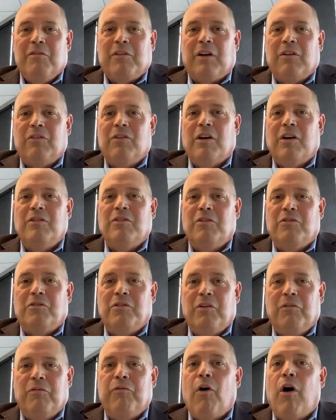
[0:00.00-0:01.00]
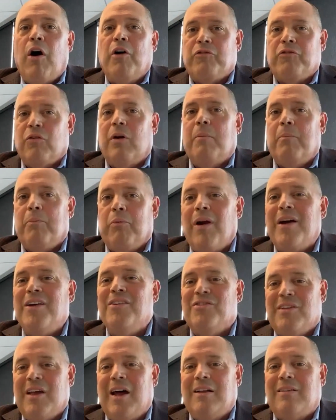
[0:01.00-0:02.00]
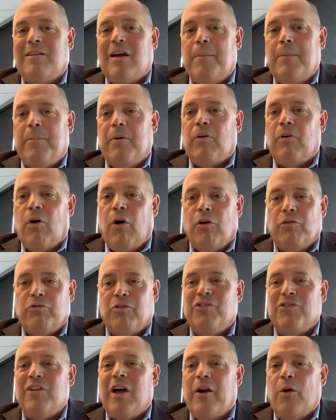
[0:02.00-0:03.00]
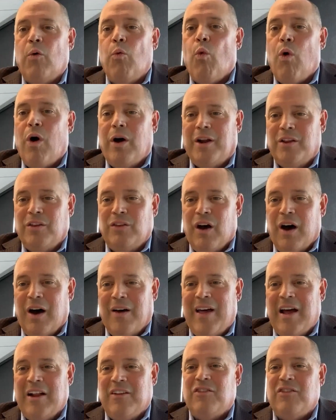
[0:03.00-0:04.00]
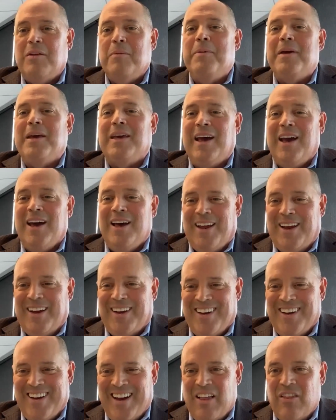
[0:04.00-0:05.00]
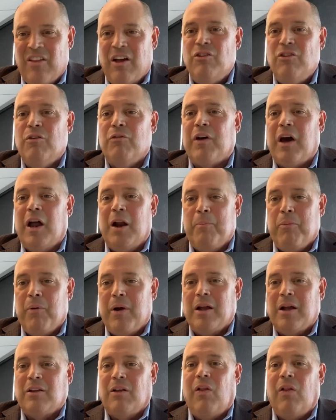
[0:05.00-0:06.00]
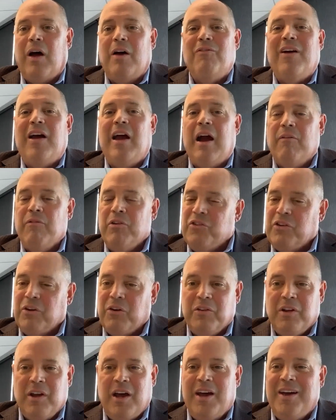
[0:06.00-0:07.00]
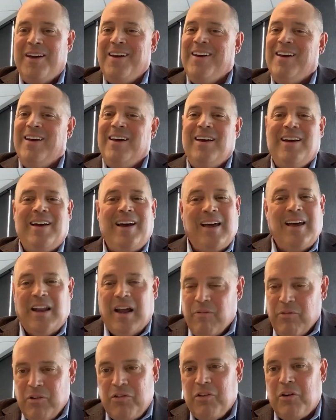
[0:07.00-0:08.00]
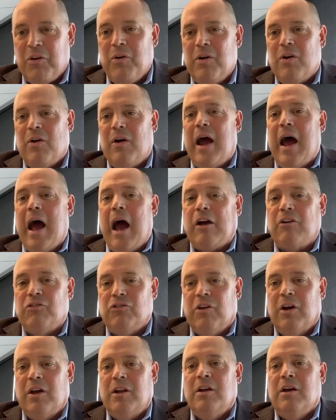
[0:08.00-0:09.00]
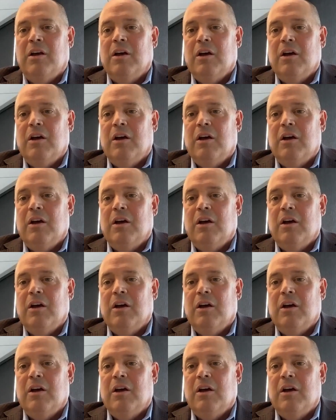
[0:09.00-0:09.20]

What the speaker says: continue to foster and embrace that type of culture. It's not a one and done. That's the beginning. And then you've got to bring it to life every single day and every single interaction,